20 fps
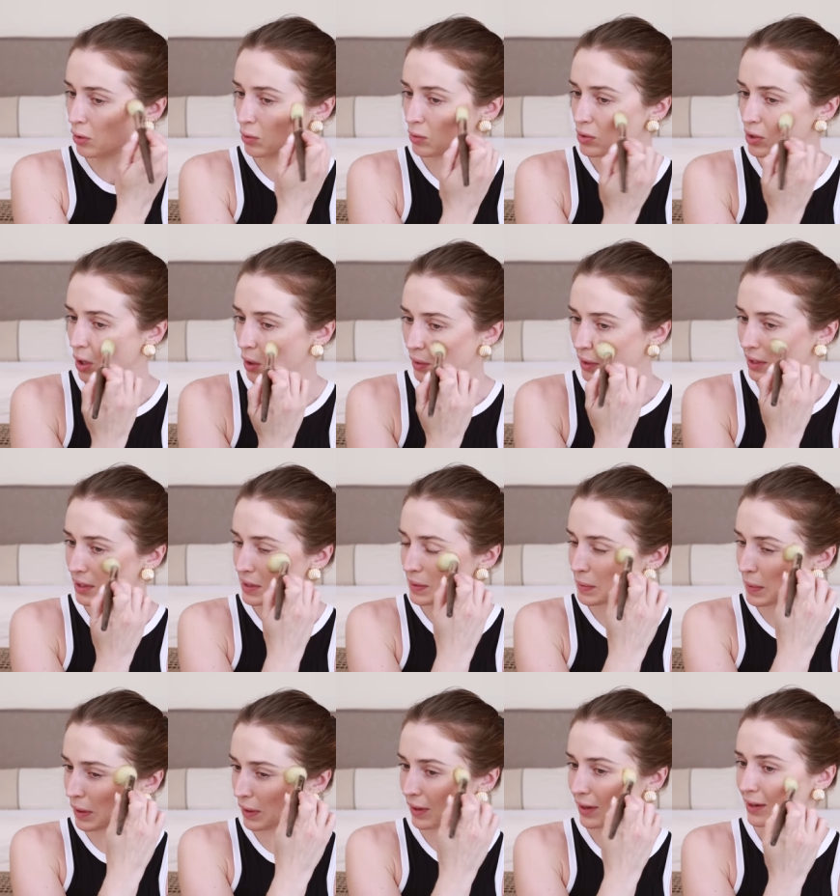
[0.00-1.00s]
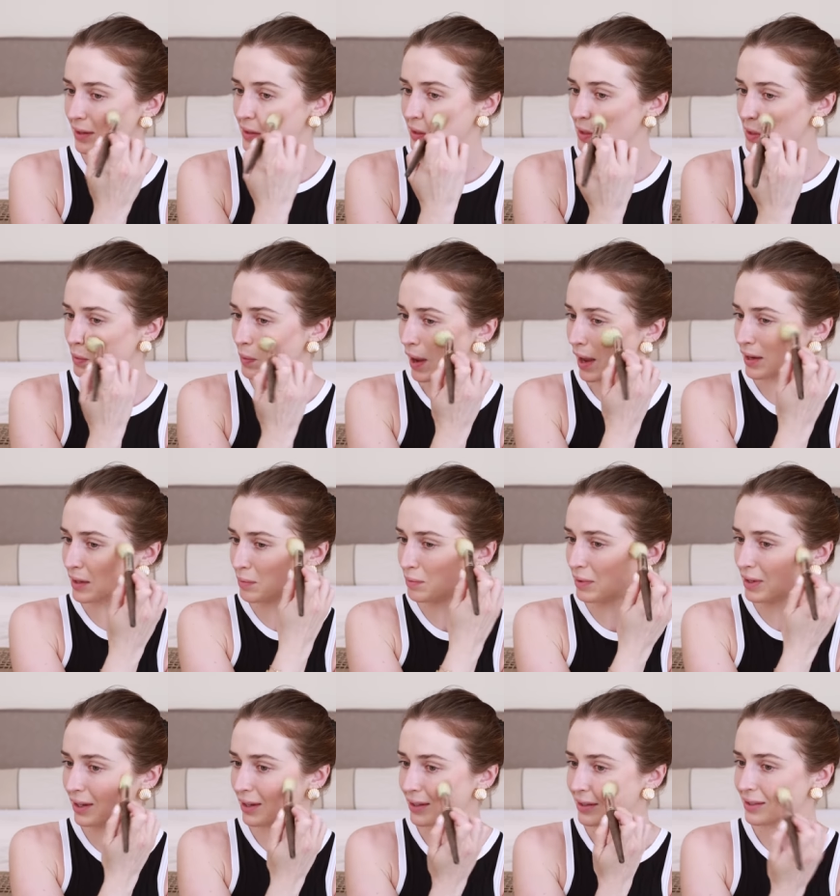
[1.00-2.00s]
who don't experience sweat,
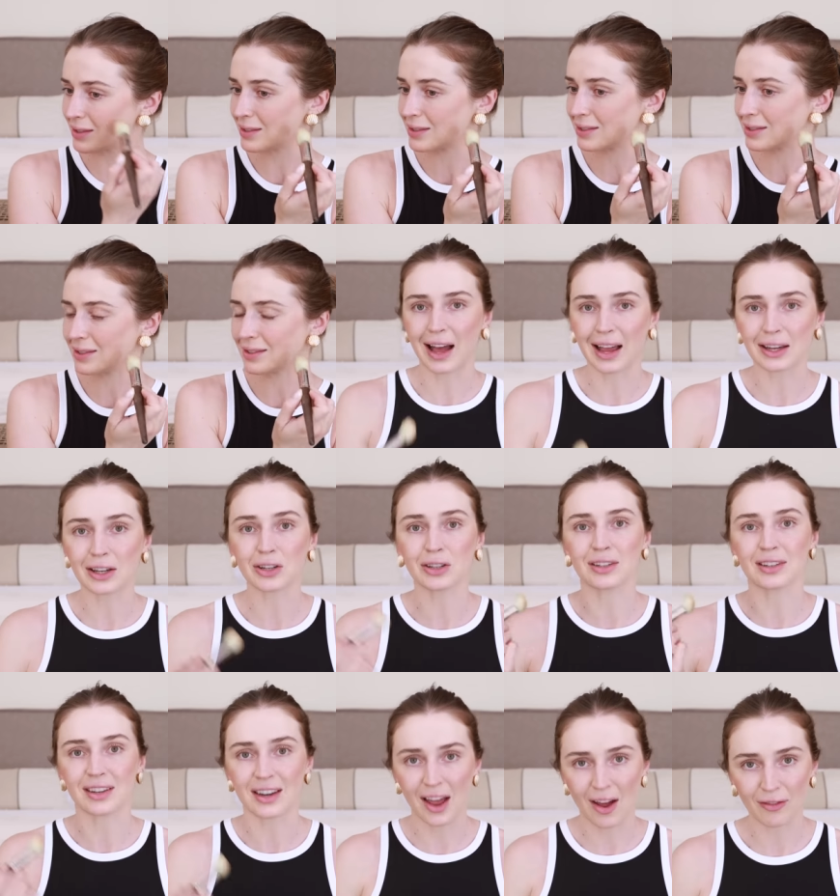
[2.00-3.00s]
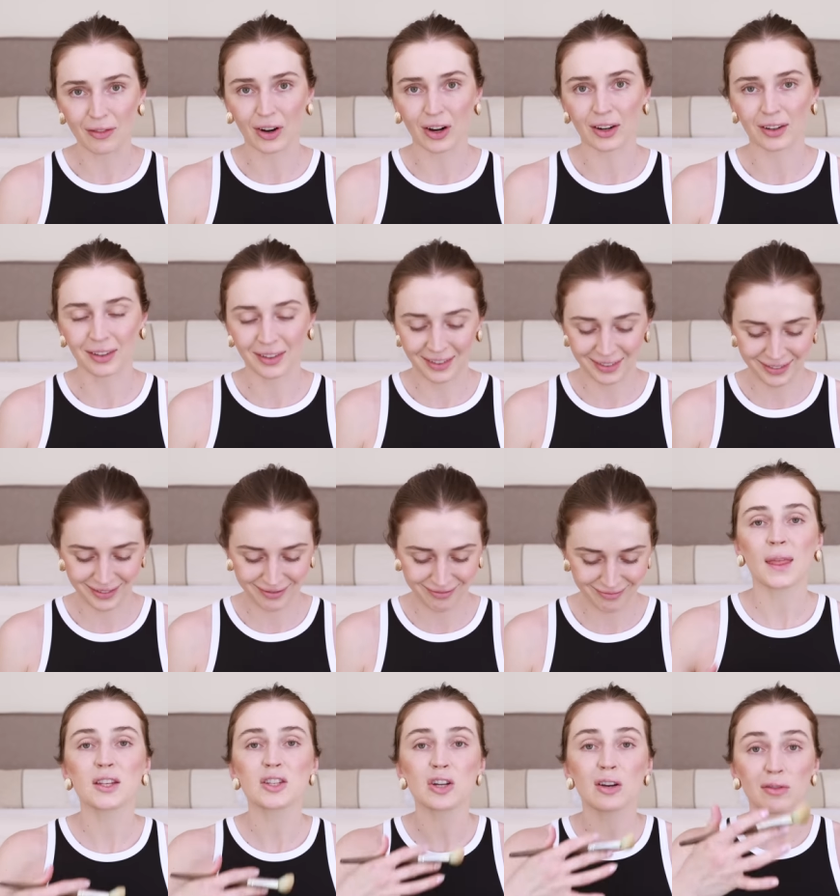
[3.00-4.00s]
because I could never.
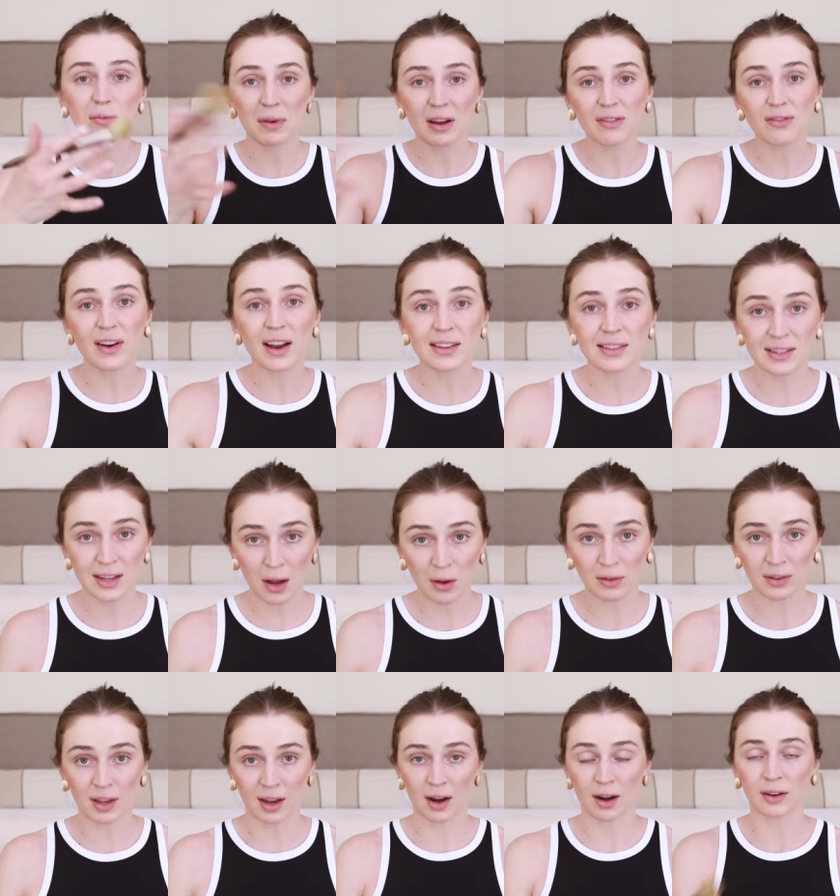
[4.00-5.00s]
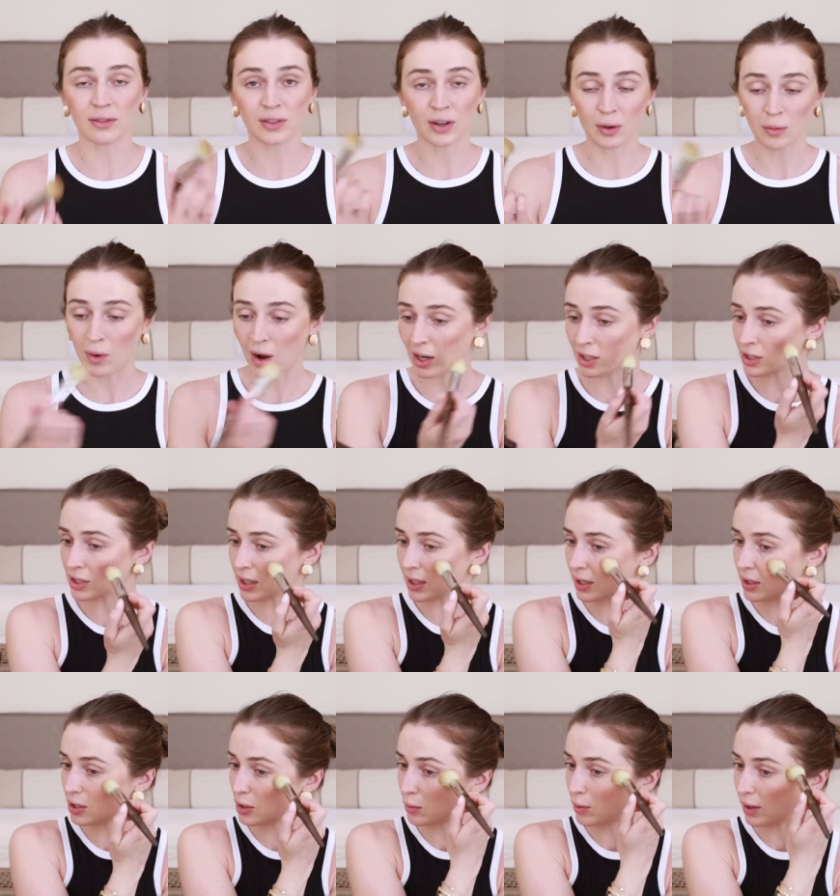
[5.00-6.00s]
And so for my friends out there, if you're
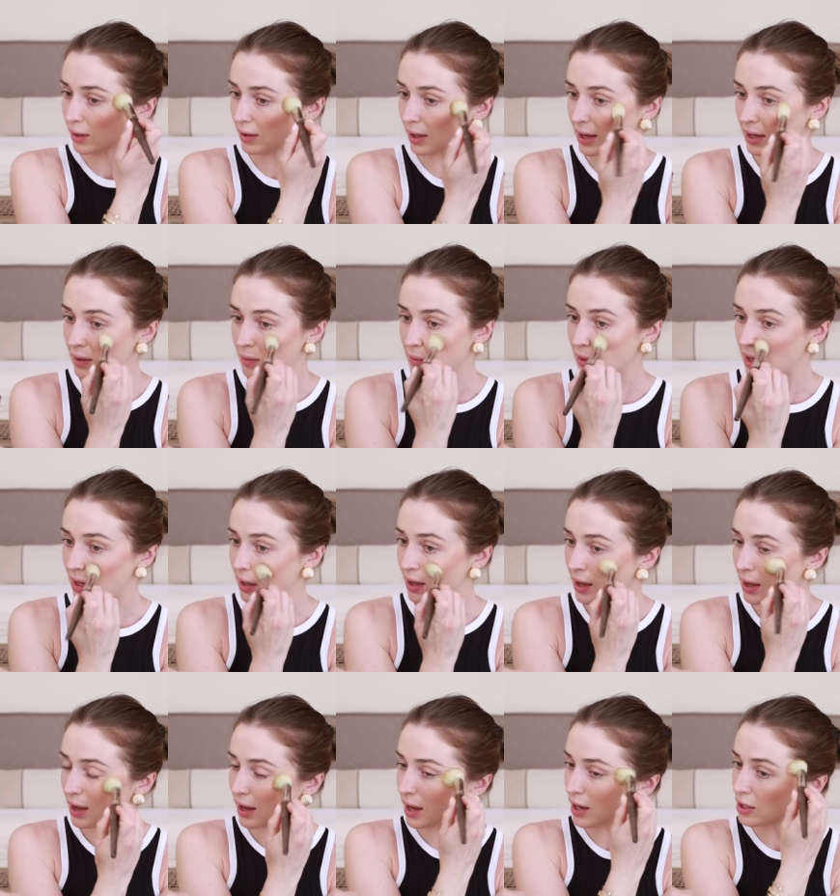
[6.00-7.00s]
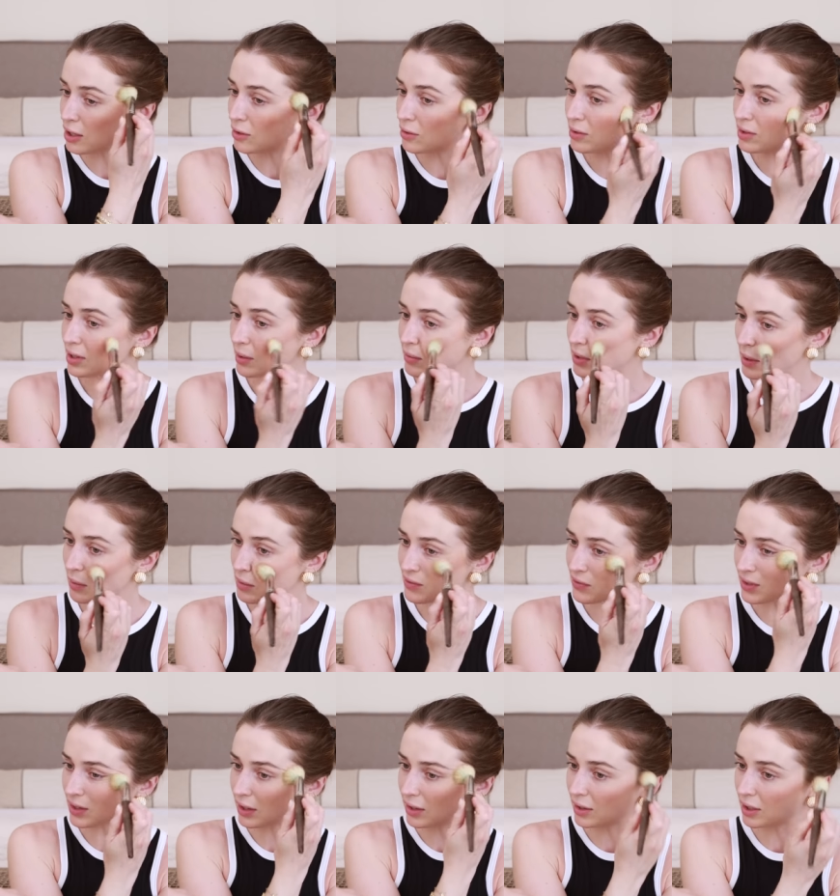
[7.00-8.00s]
watching and you are like me and you sometimes
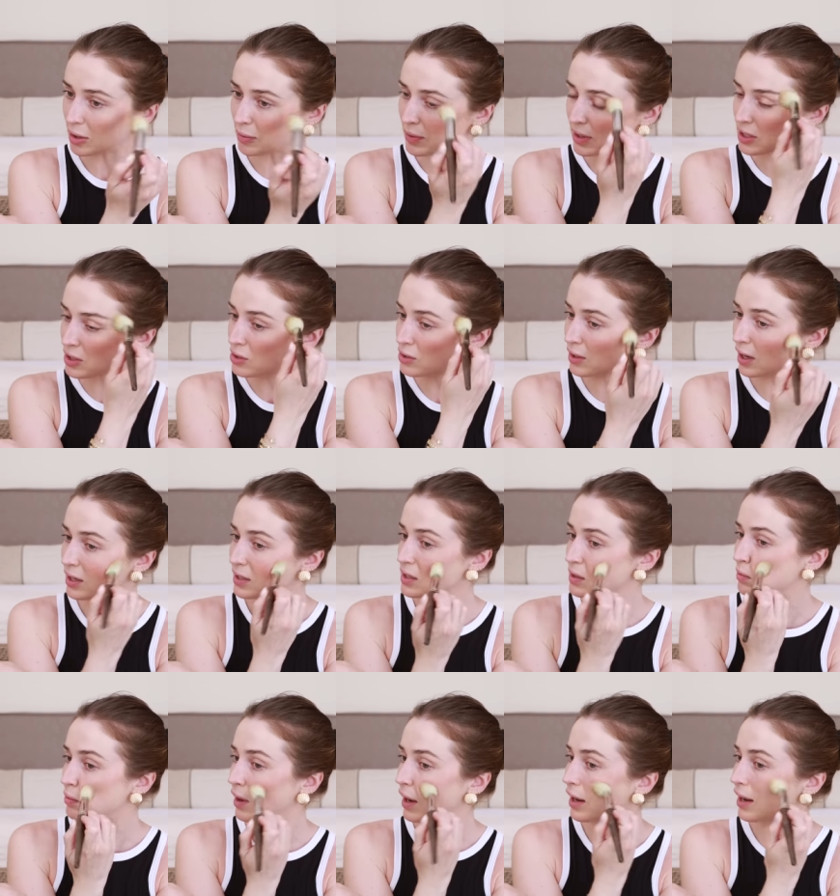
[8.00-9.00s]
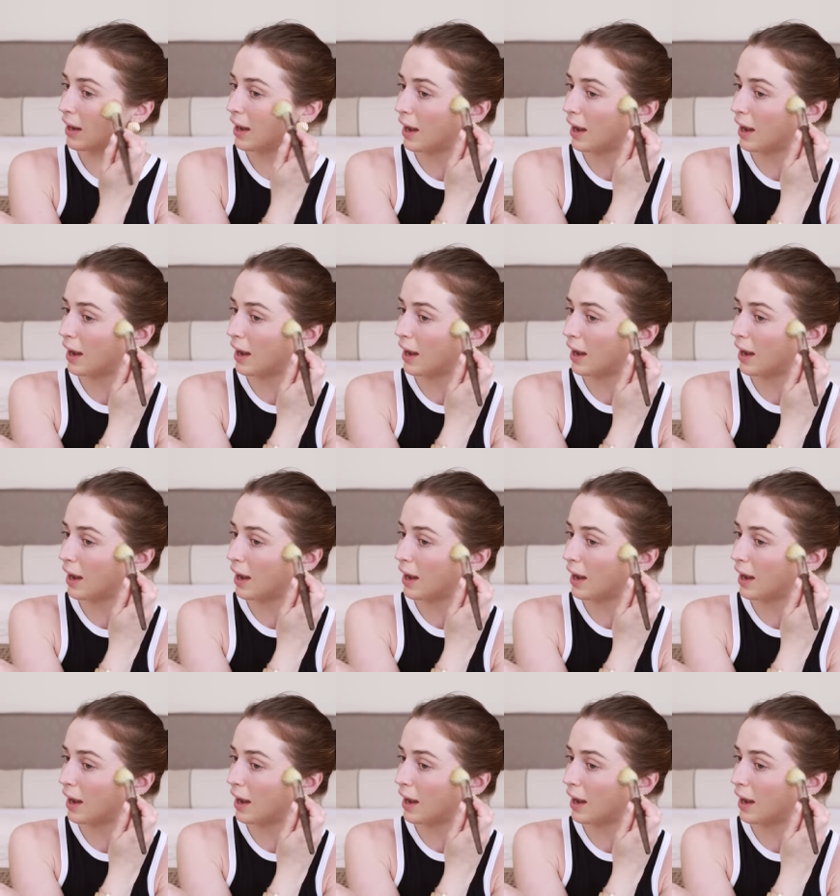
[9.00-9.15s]
feel a little bit stressed by